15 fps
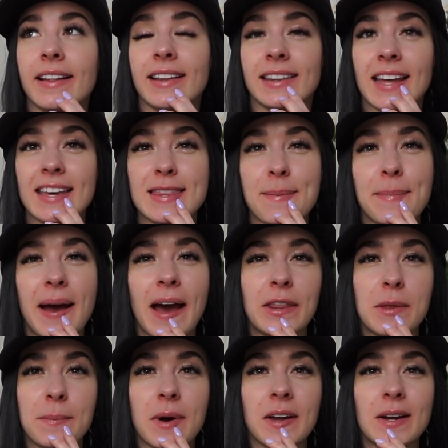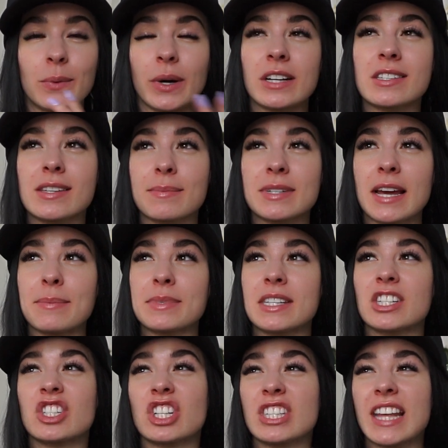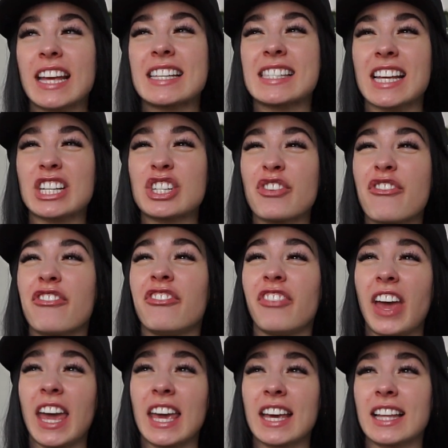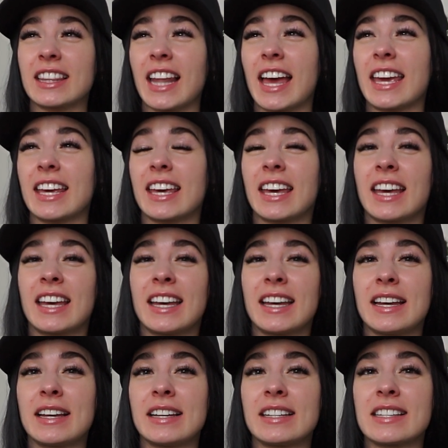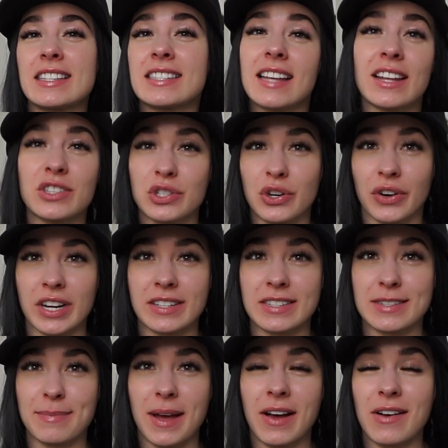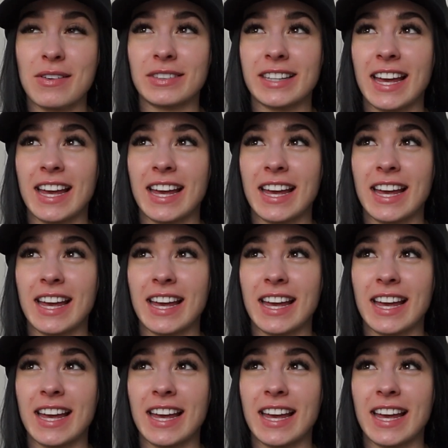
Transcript: like the Bath and Body Works. Sometimes it's just like such a fake like sunscreen smell.